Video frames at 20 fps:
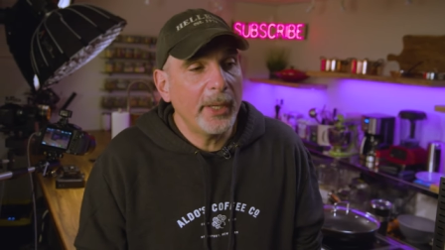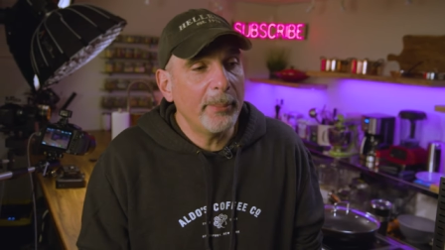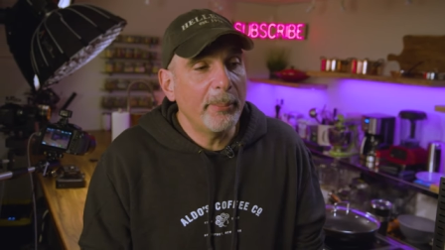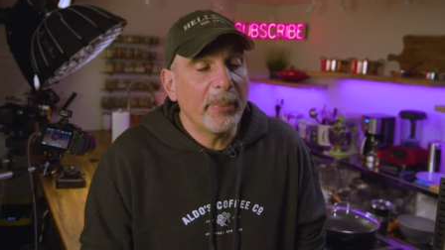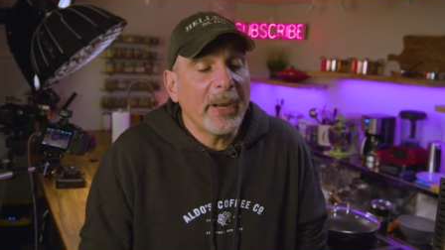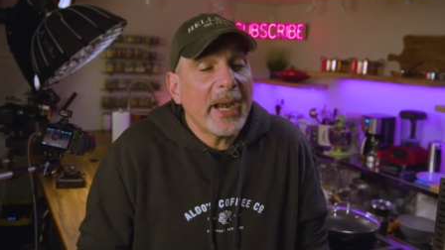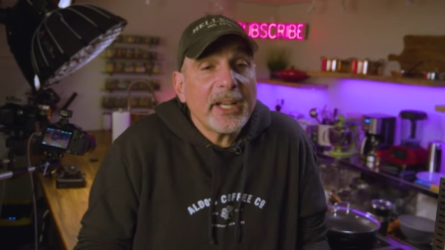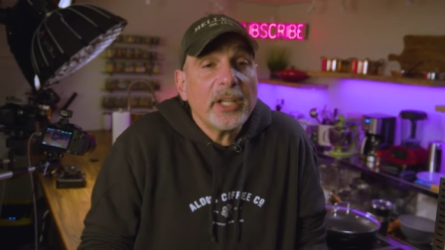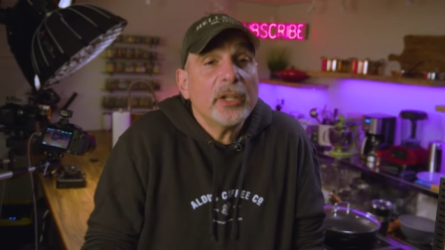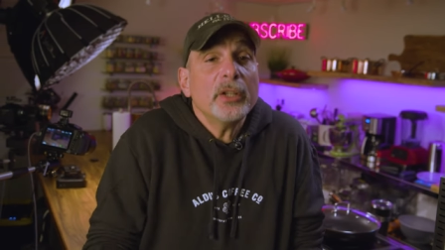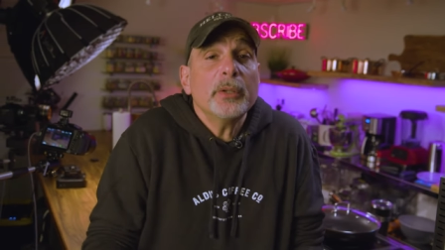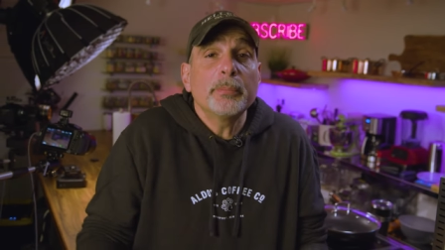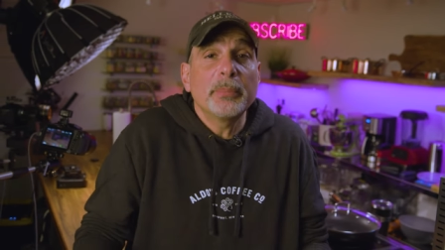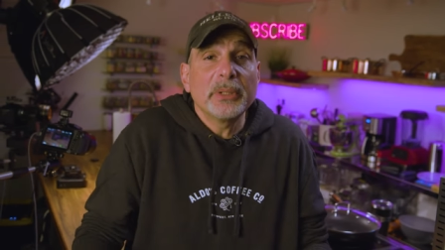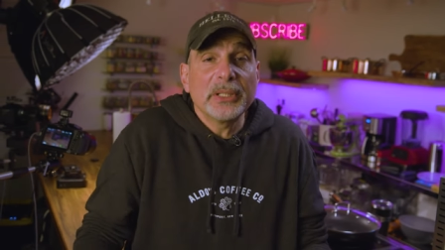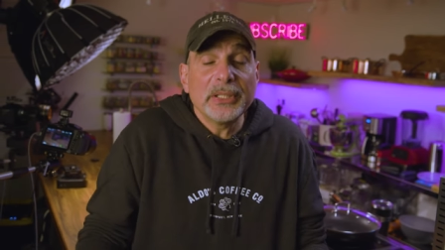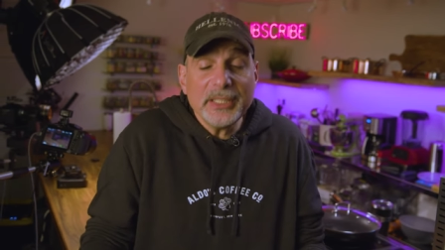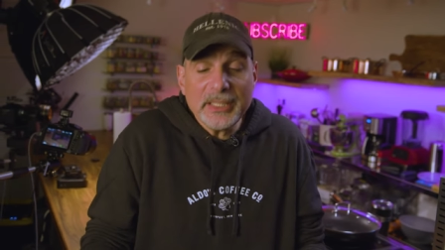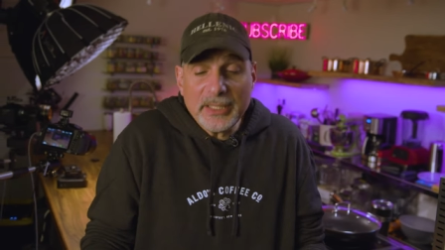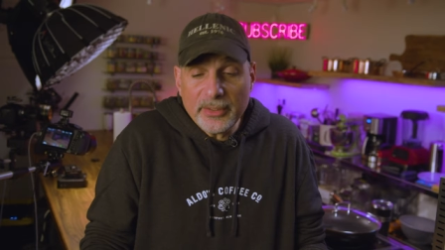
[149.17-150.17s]
But I couldn't
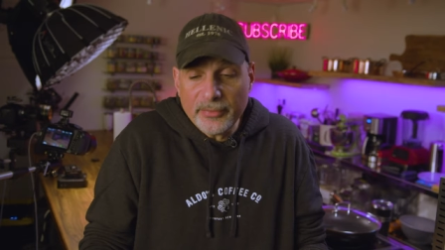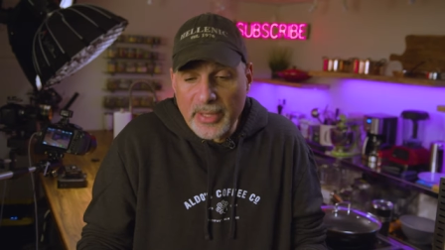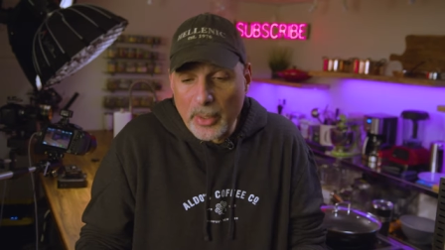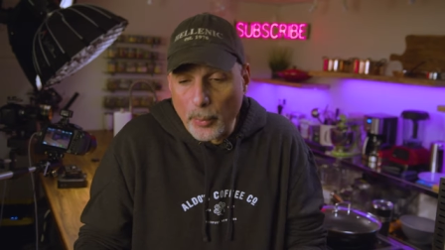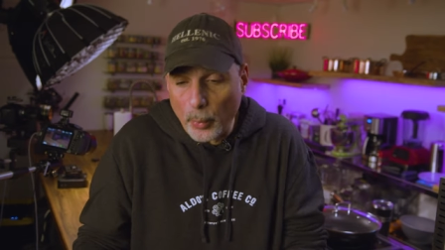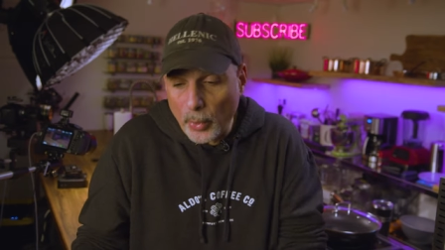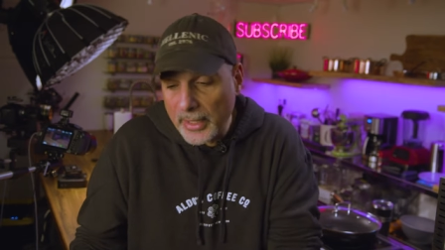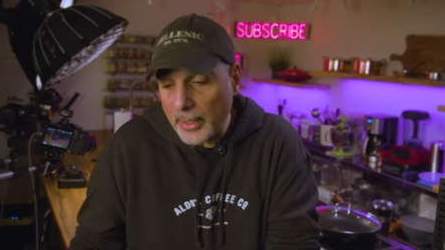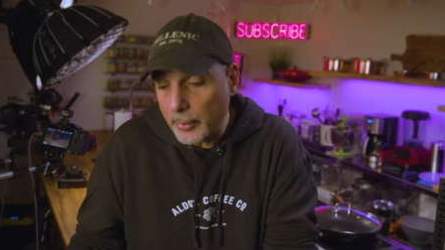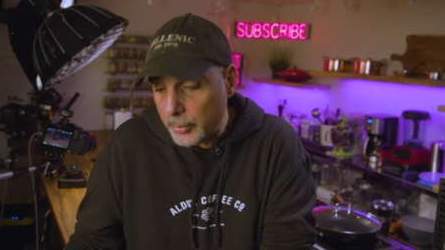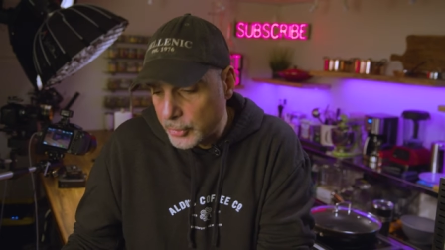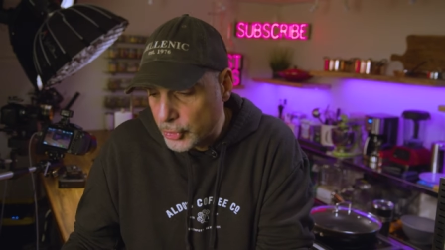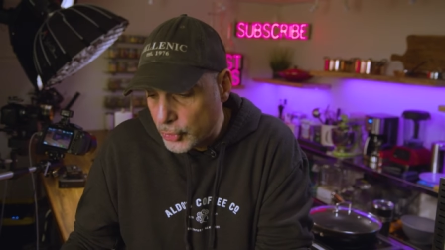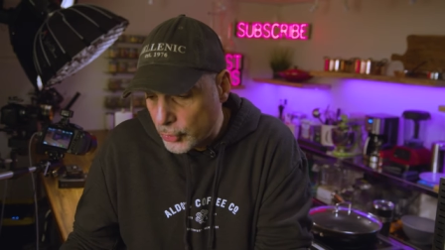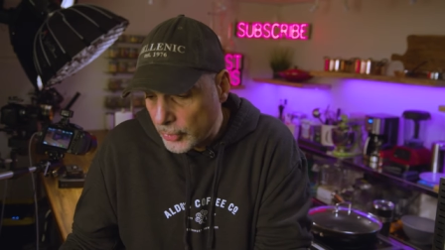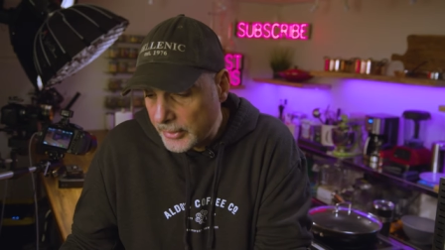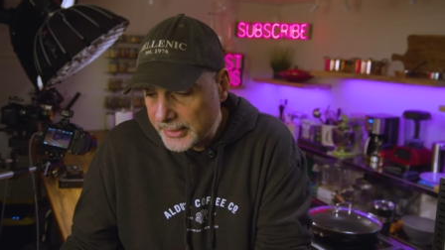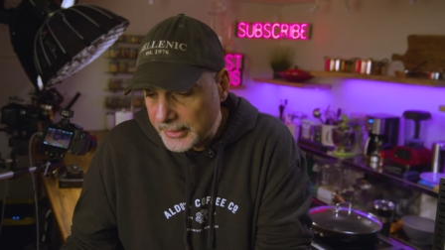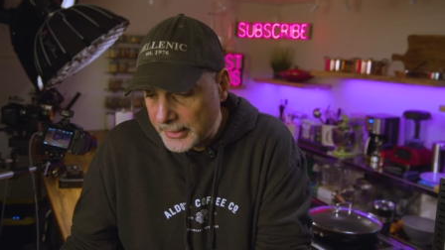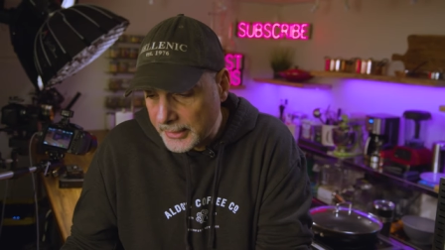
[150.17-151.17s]
believe that what I was
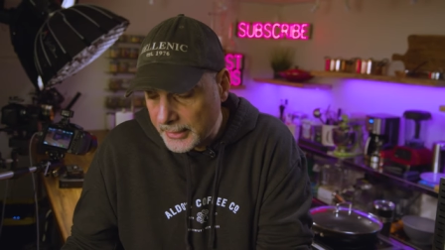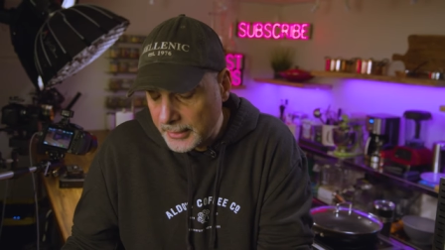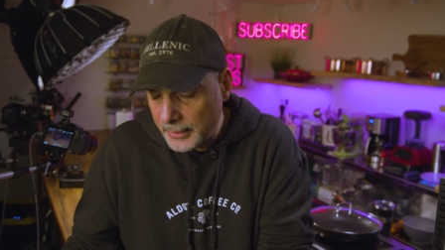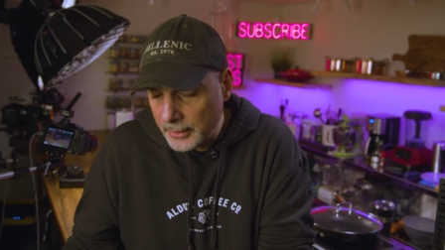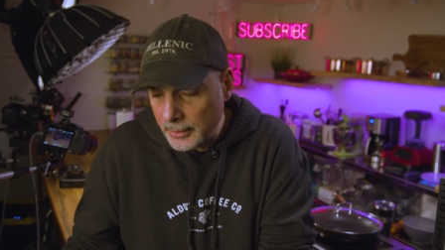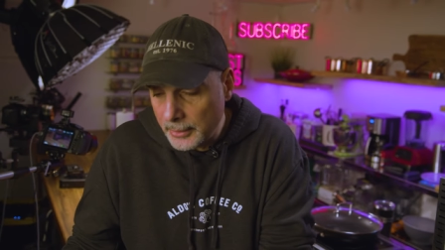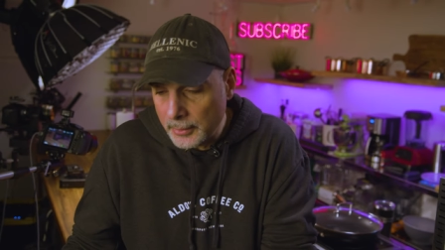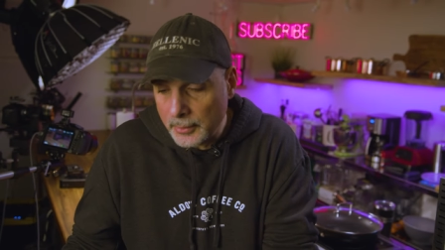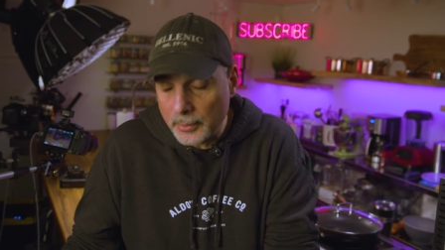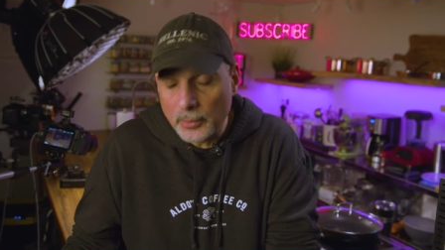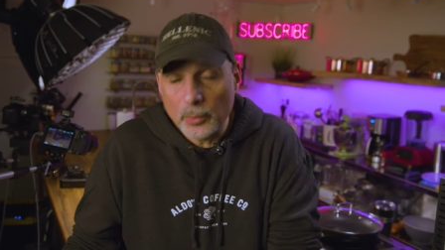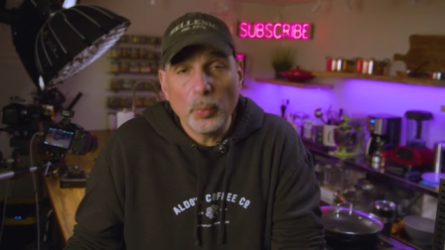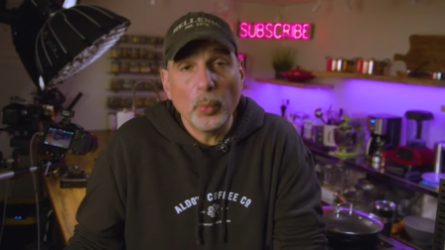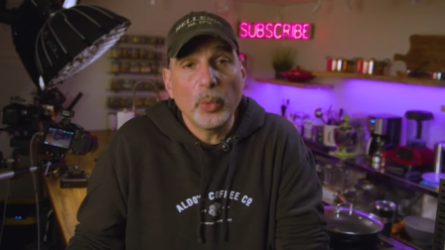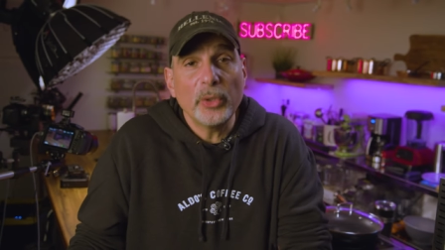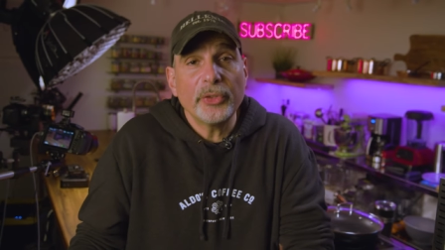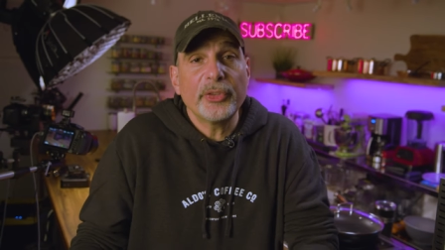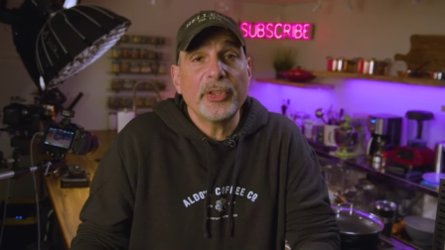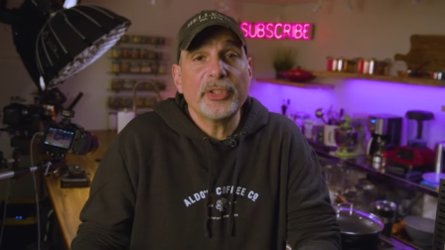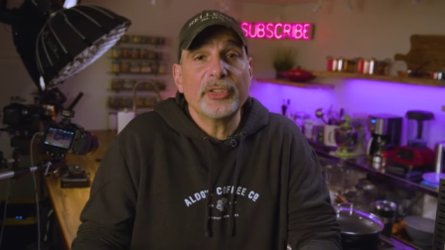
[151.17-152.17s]
drinking
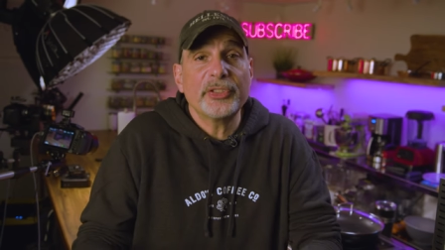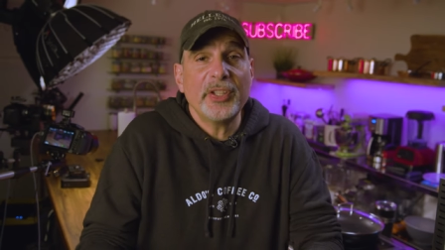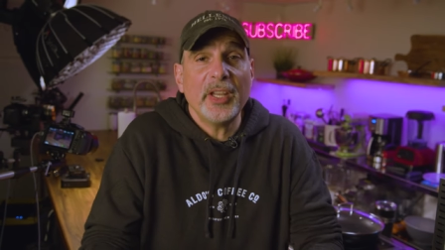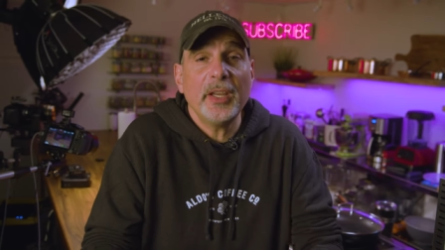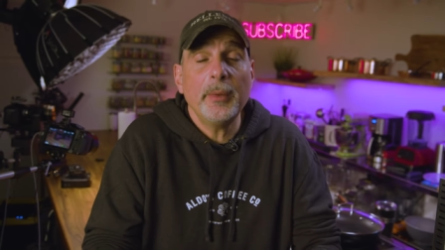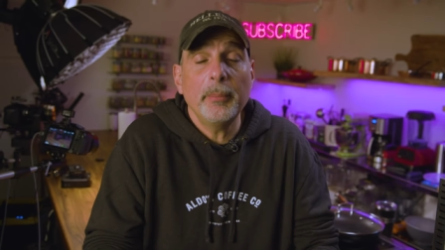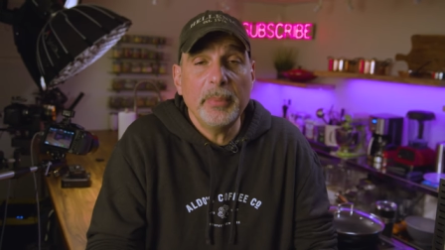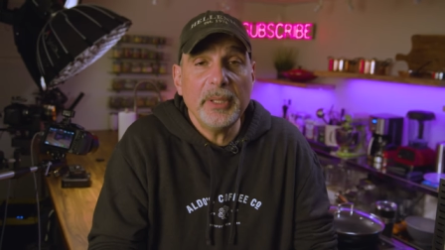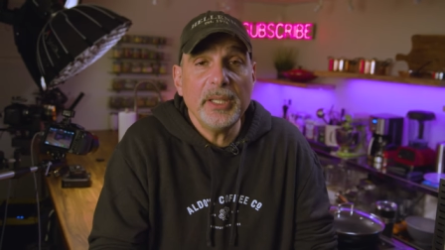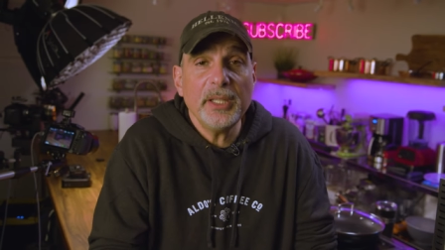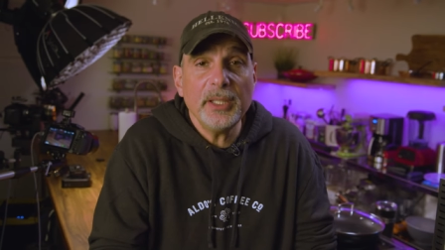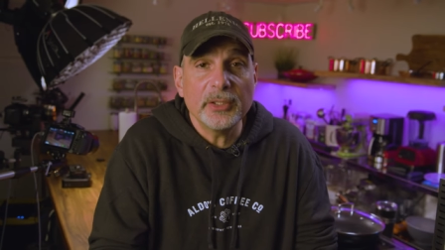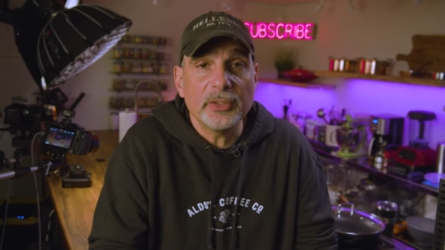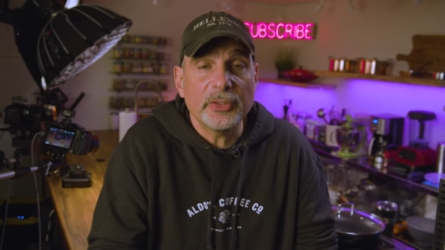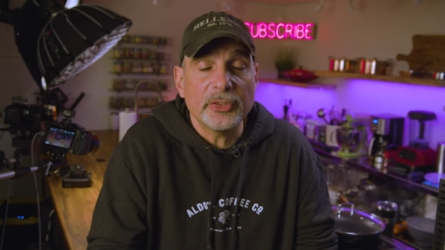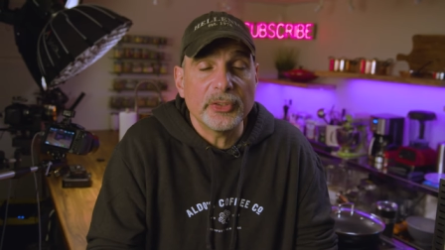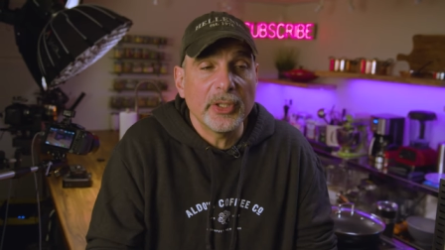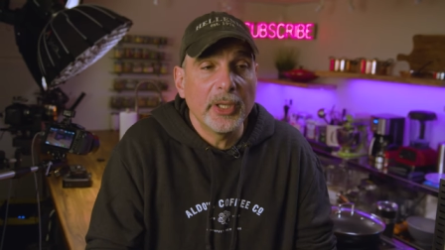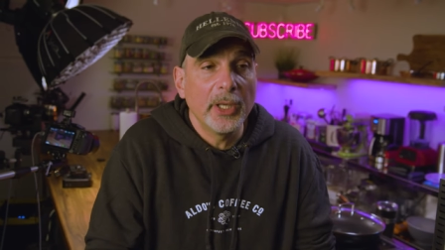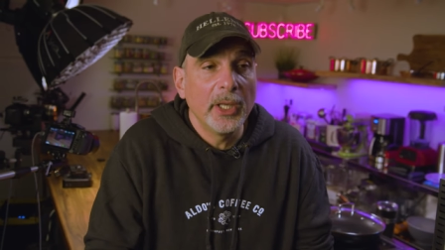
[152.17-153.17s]
was the same
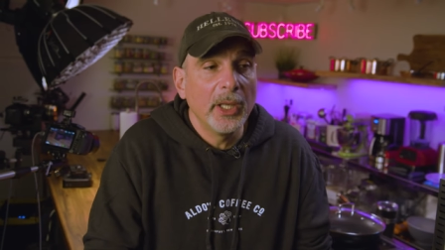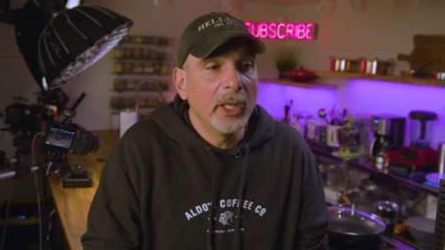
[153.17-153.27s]
beans.